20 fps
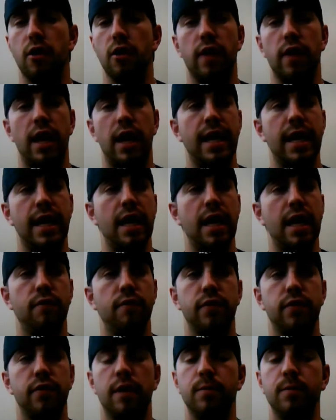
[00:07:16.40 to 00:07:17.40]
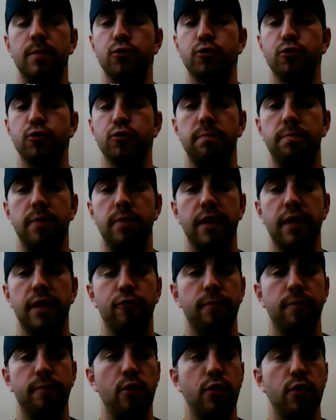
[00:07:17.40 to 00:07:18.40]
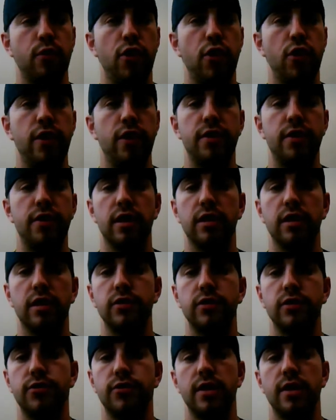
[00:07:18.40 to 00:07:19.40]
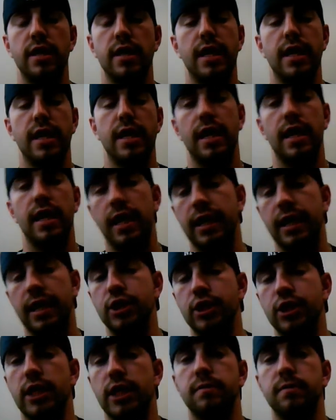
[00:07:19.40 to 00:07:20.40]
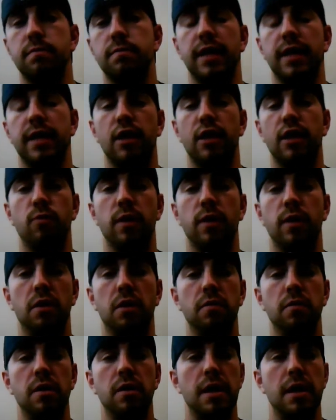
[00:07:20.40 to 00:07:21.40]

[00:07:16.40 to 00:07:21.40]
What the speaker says: I have the utmost respect for both Cody Douglas and James Blackwell.